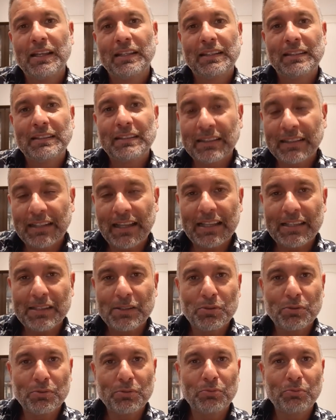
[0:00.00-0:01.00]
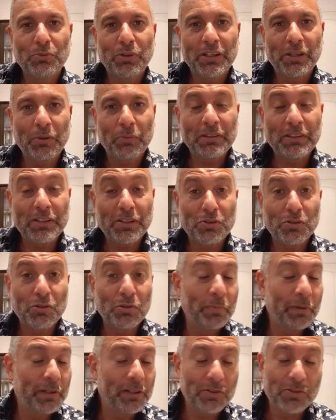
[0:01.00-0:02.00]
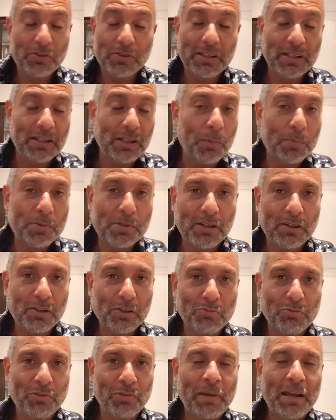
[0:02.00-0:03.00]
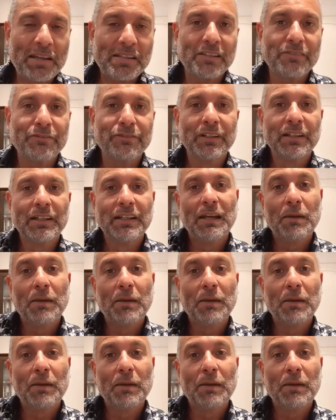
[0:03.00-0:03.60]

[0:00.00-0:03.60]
They didn't get to where they wanted to because the obstacles were massive,